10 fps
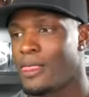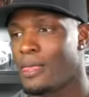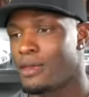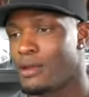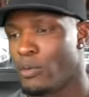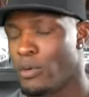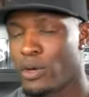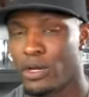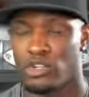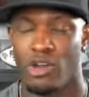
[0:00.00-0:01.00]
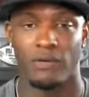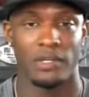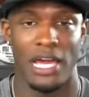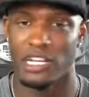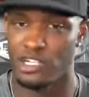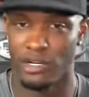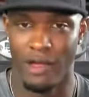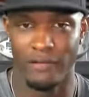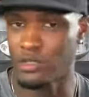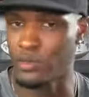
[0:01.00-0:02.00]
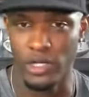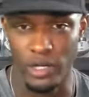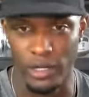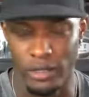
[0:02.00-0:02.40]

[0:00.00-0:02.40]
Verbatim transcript: you know, we were going to travel last year and obviously we couldn't,